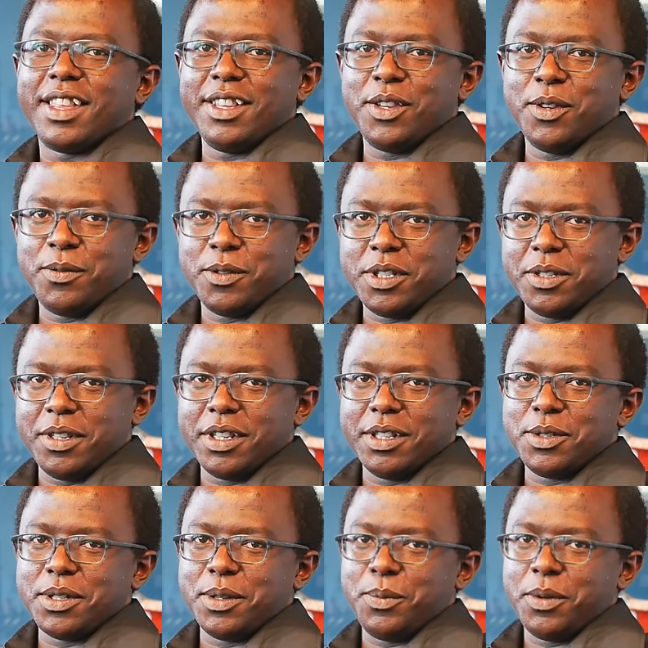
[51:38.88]
Thank you for
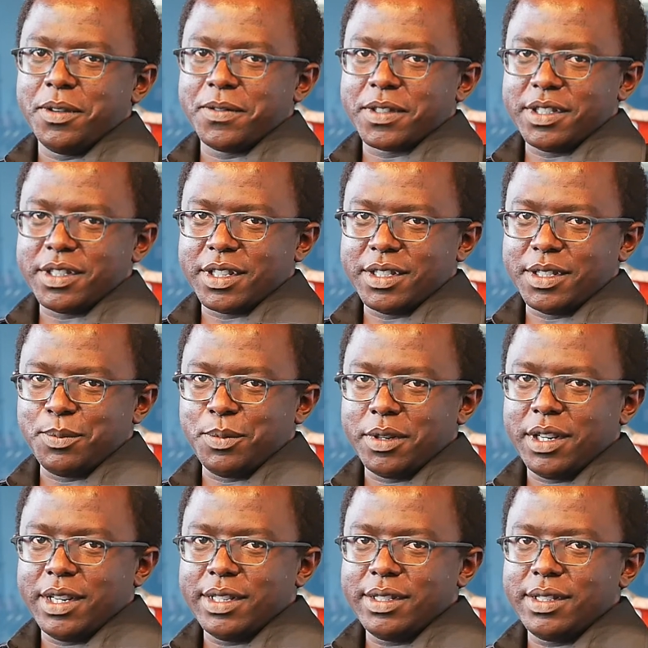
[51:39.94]
tuning into the Pure Infrastructure
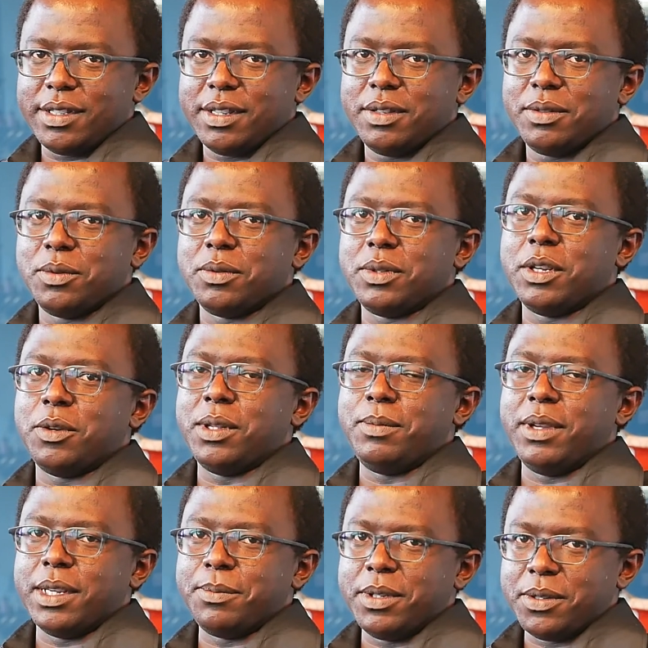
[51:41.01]
Podcast. There
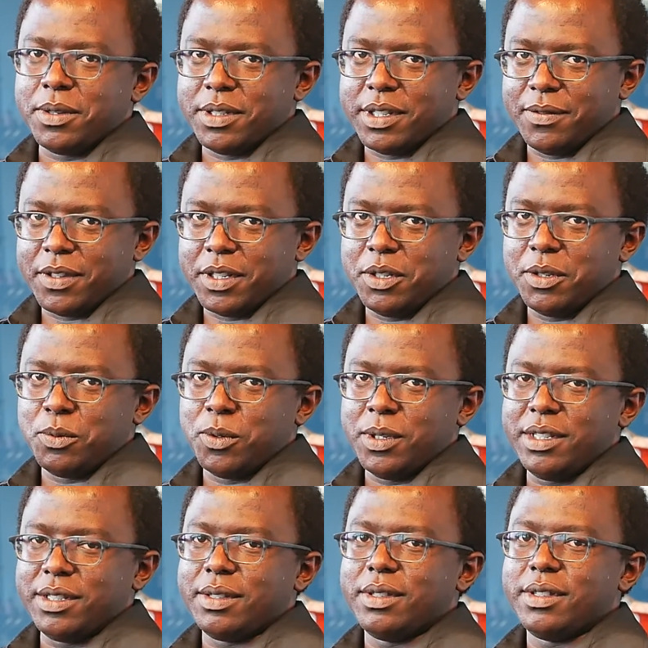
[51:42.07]
will be episodes every
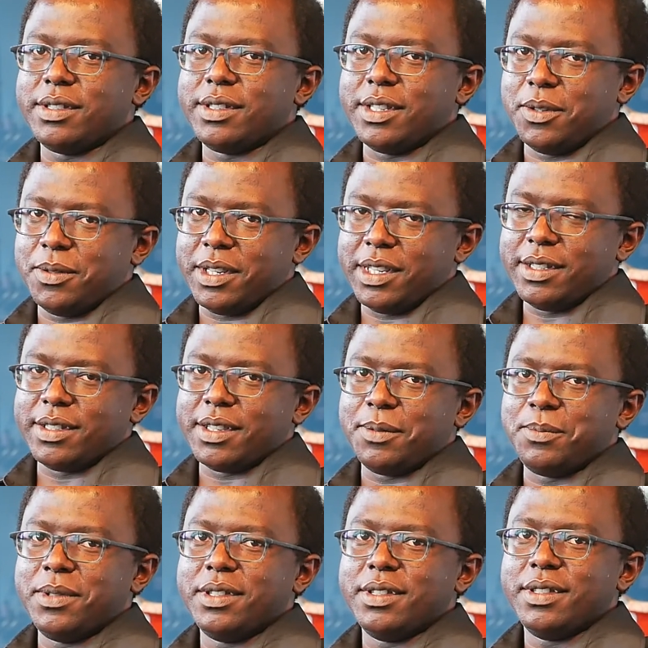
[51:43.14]
2 weeks. See you
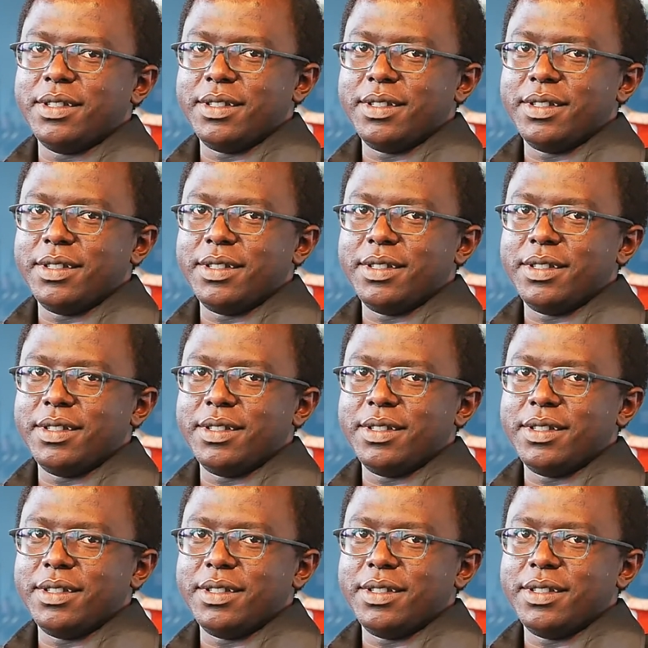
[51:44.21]
next time.